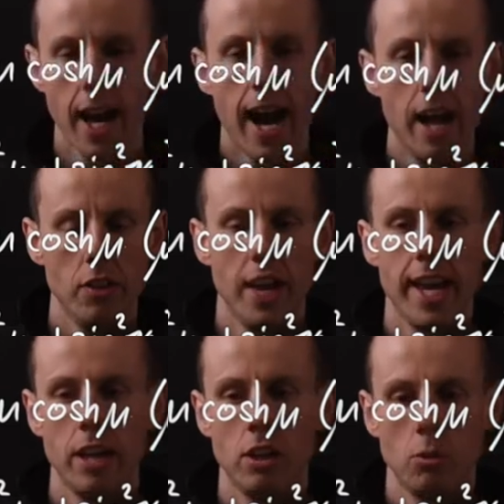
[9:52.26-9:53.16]
And
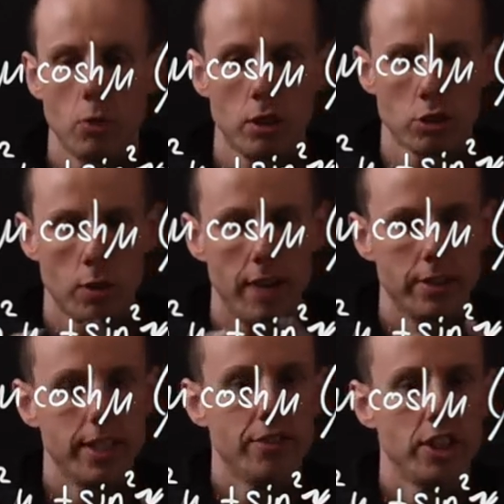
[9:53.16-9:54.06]
then we also have to
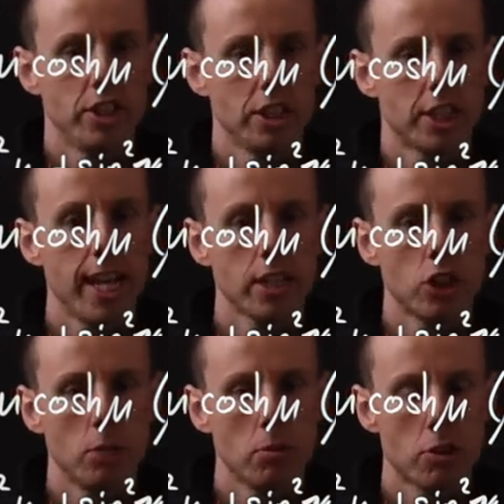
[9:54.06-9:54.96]
differentiate the second
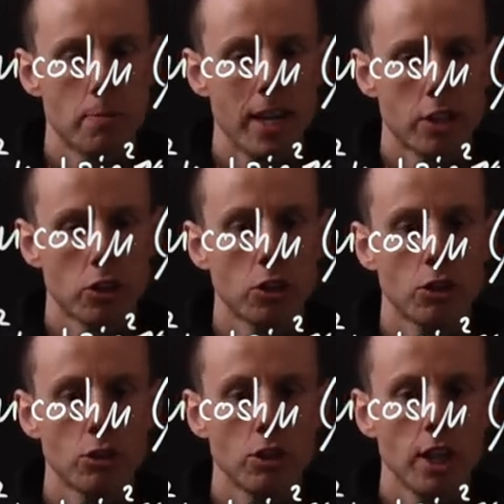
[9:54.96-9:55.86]
term with respect to
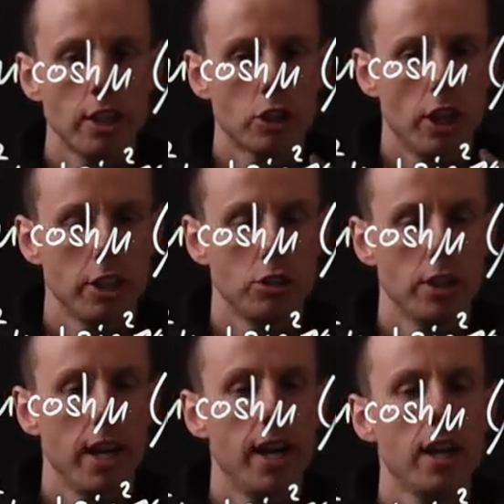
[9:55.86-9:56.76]
u. So how do you do
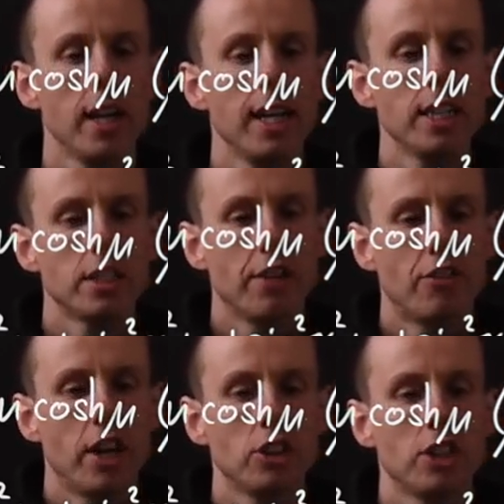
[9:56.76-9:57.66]
that?
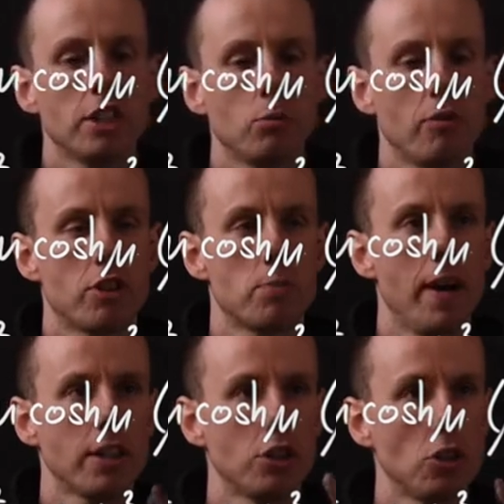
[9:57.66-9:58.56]
Differentiate it with
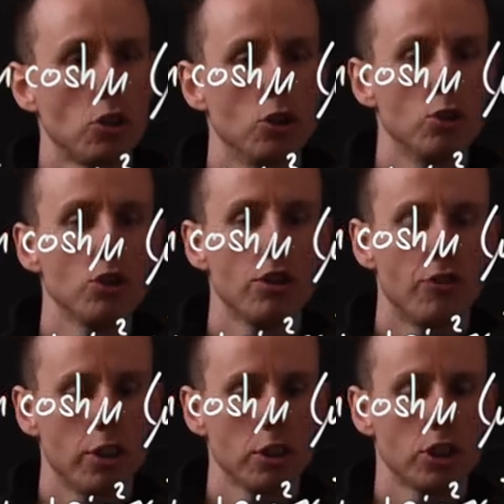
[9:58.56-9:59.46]
respect to nu
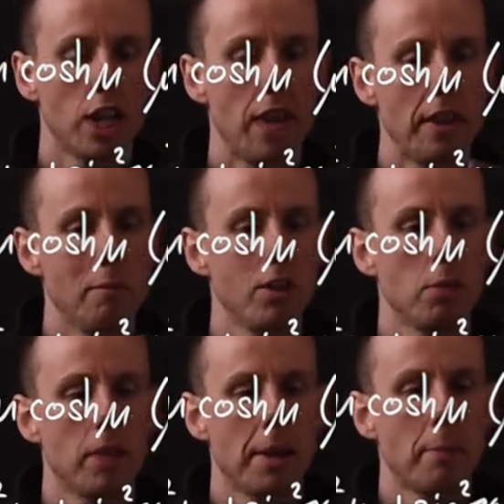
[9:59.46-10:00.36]
first, and then
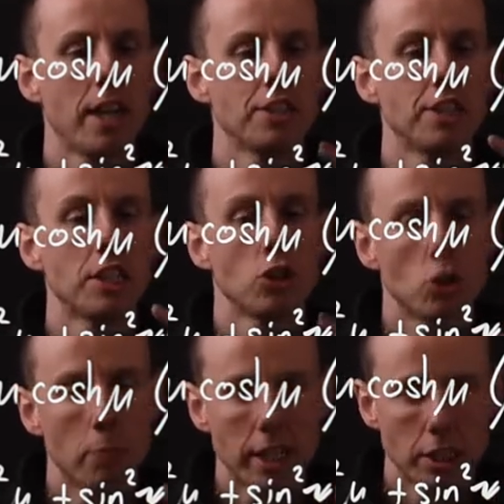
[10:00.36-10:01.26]
multiply by d
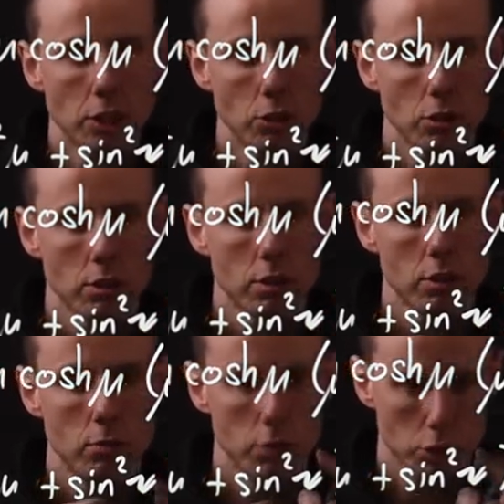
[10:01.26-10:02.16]
nu by du,
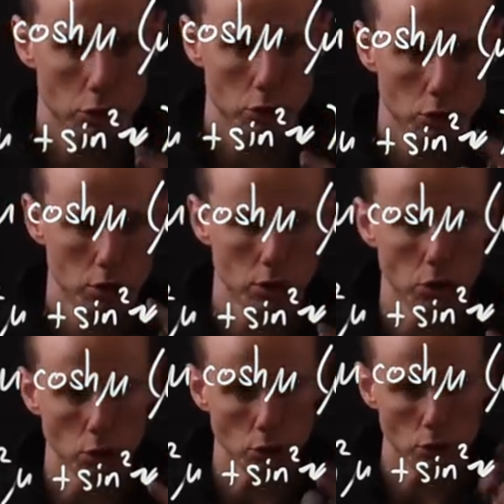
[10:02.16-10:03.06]
which is just nu